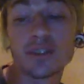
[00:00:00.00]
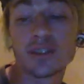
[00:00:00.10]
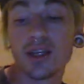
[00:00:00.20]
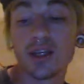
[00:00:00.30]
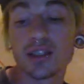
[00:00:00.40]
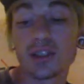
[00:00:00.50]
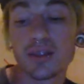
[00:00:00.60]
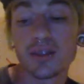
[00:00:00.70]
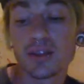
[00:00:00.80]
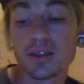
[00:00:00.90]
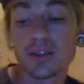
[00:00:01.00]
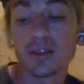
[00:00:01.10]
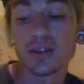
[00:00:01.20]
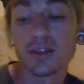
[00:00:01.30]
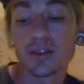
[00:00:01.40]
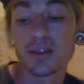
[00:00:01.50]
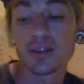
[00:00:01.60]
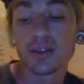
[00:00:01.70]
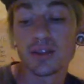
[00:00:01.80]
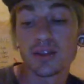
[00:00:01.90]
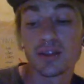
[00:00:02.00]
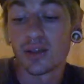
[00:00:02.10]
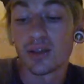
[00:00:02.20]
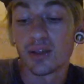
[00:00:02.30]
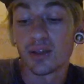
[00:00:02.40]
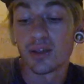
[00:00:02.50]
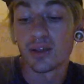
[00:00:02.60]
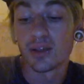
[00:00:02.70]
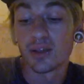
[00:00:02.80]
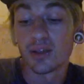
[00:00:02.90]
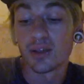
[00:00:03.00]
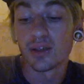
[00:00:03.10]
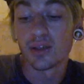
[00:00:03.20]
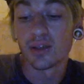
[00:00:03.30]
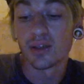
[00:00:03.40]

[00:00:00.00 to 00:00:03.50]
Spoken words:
And like especially for people trying to inspect it, like there'll basically be no way,